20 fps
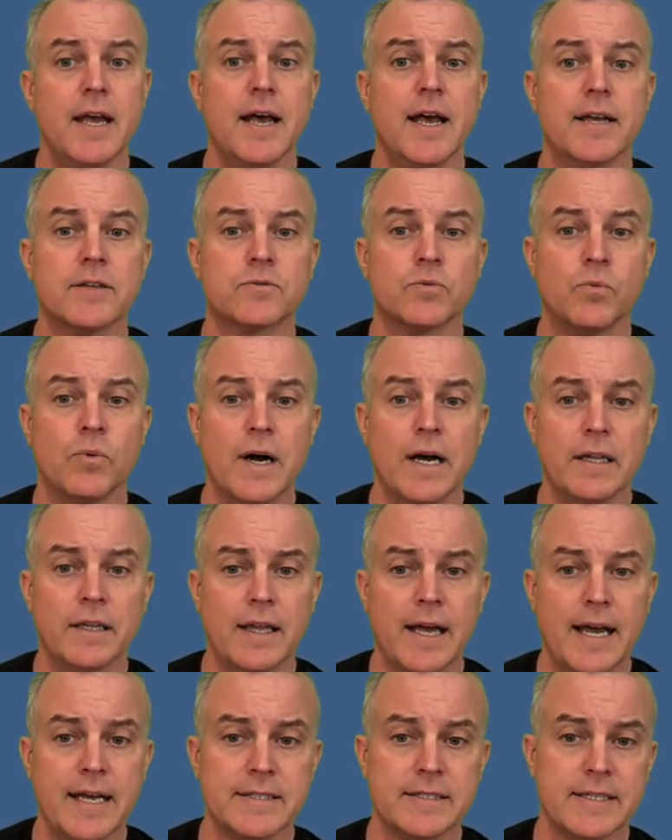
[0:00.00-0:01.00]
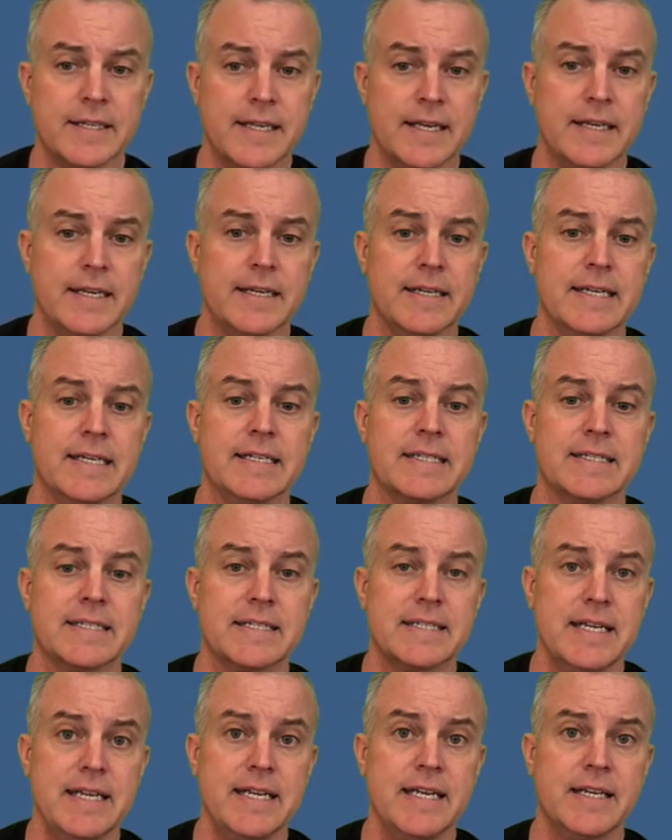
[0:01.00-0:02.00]
as well as then in
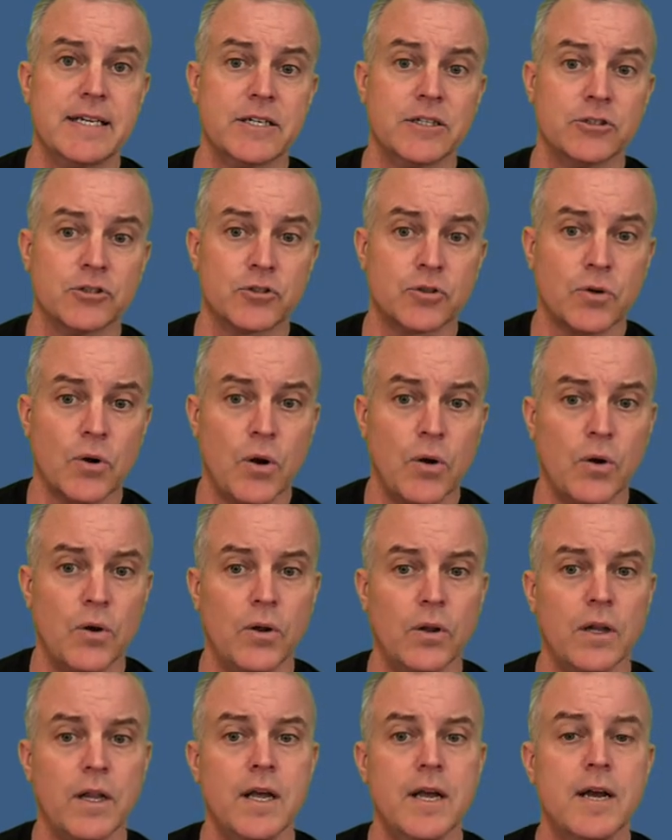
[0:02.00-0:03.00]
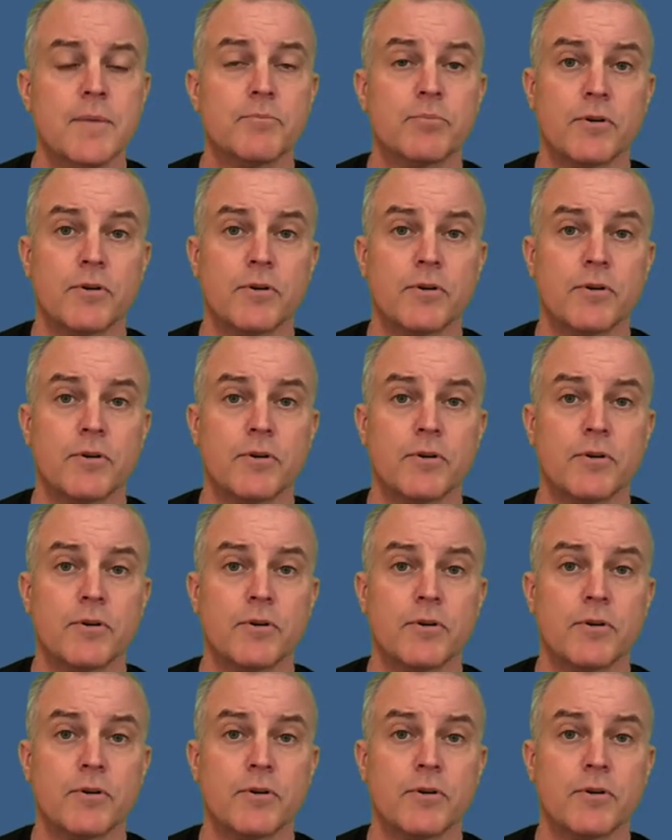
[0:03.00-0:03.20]
C, control,